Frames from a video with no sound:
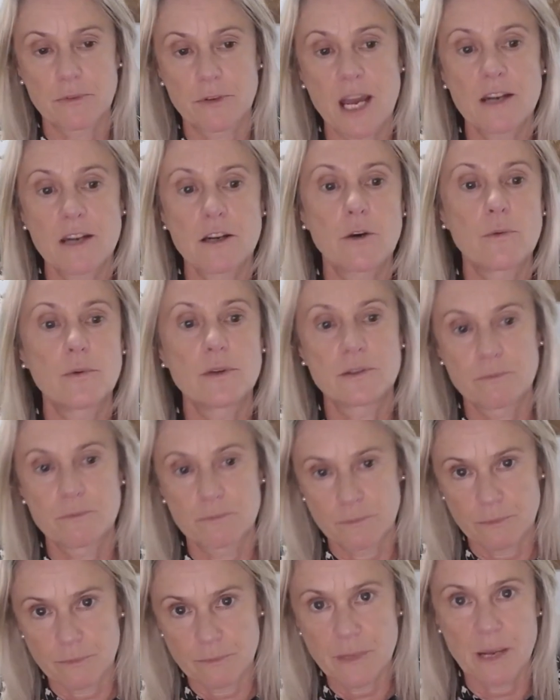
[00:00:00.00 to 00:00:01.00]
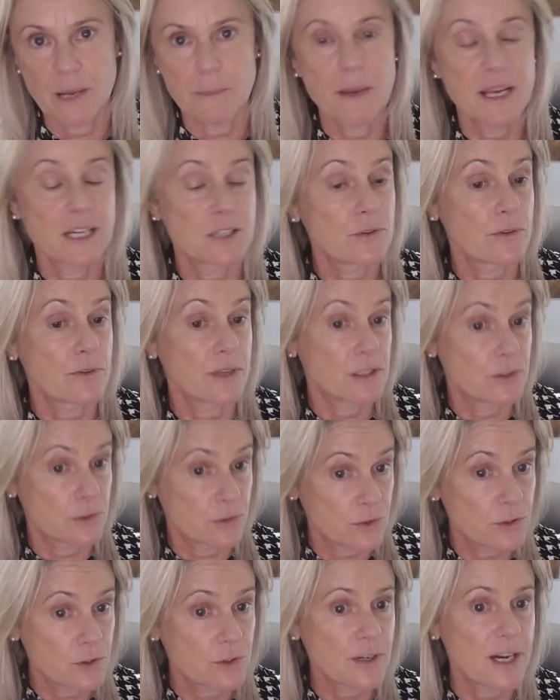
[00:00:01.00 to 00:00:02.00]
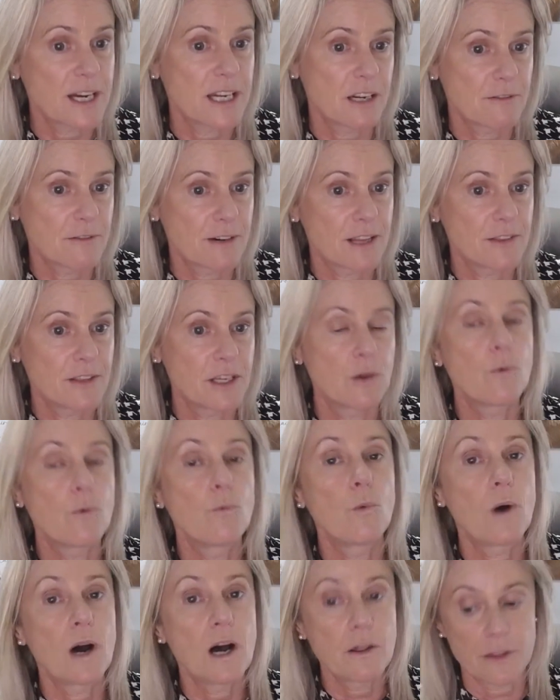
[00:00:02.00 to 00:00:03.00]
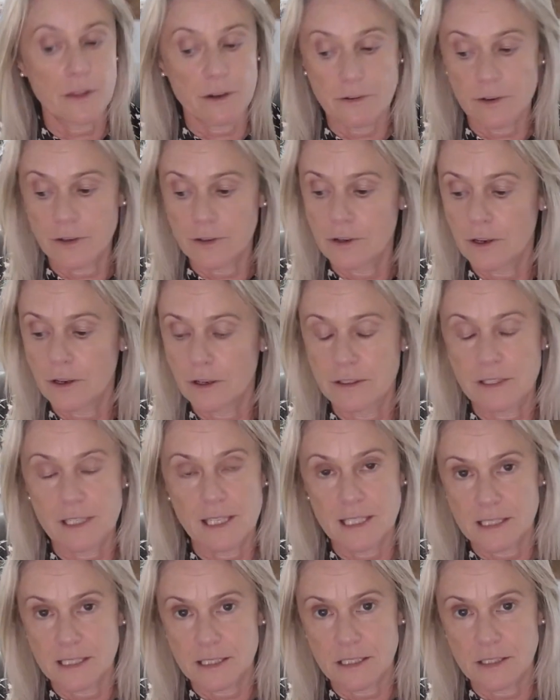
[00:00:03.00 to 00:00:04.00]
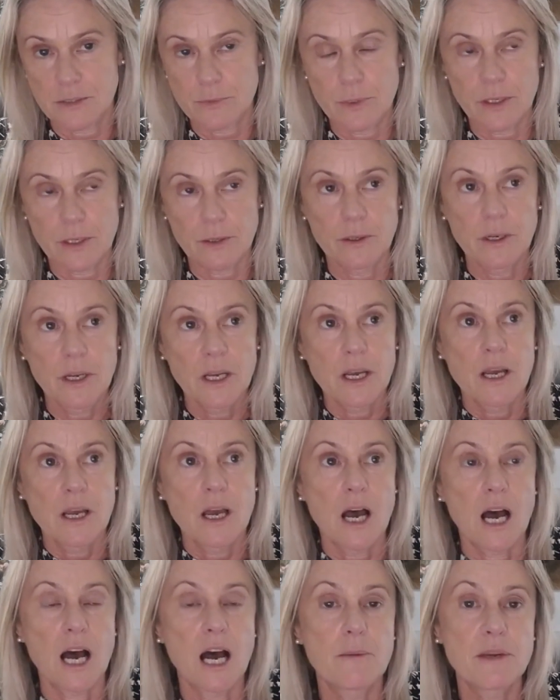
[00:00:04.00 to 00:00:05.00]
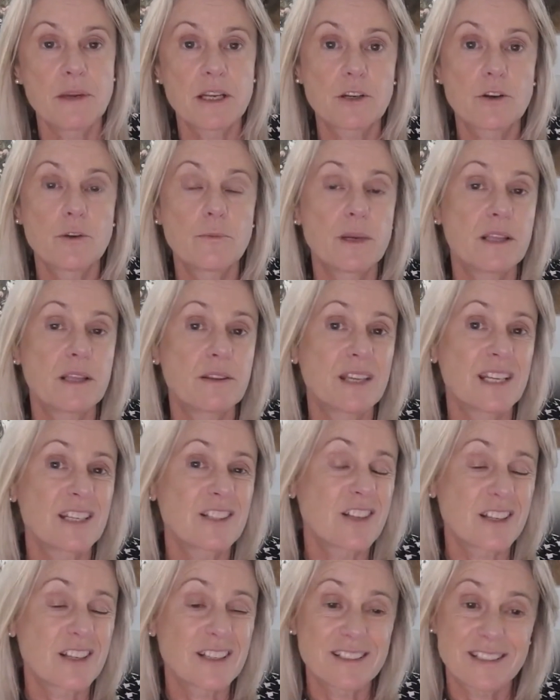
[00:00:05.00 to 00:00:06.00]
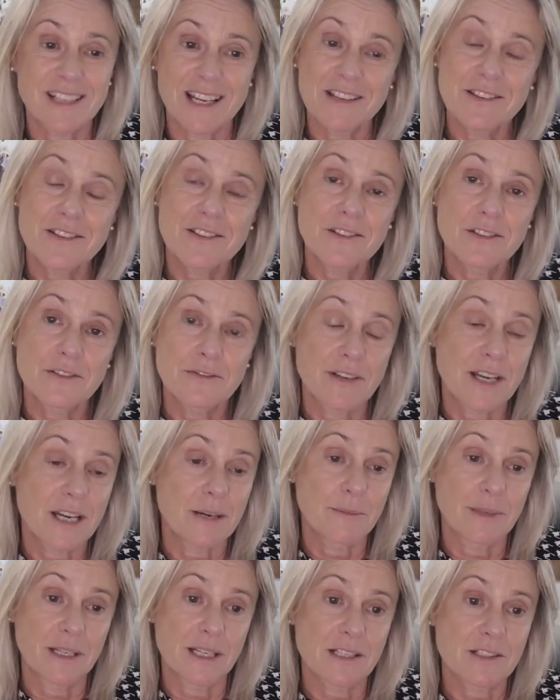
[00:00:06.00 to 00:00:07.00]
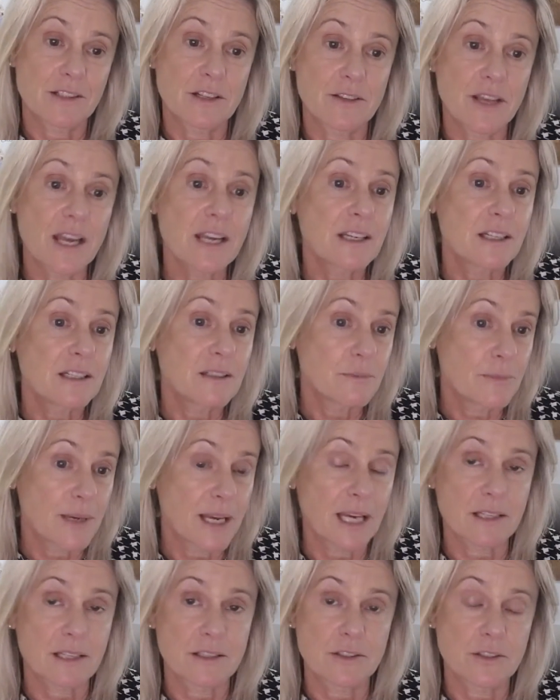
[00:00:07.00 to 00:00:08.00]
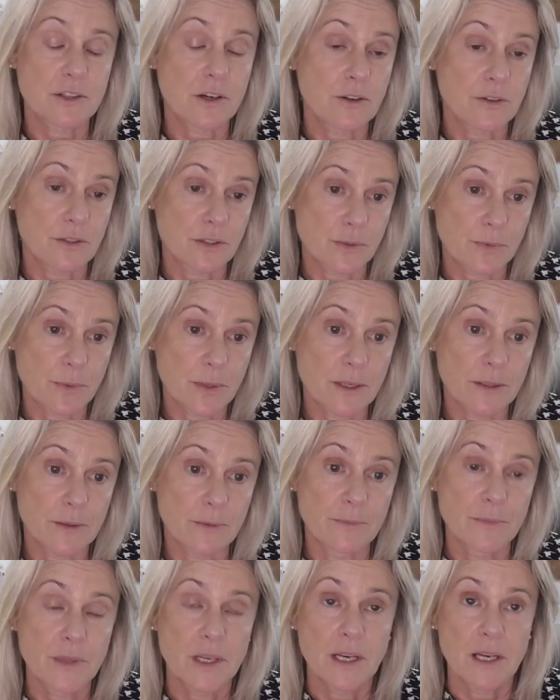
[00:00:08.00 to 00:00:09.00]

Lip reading: And I would make sure they do training around that while they're on holidays as well. It could be things like a death in the family, so that can impact a dog as well.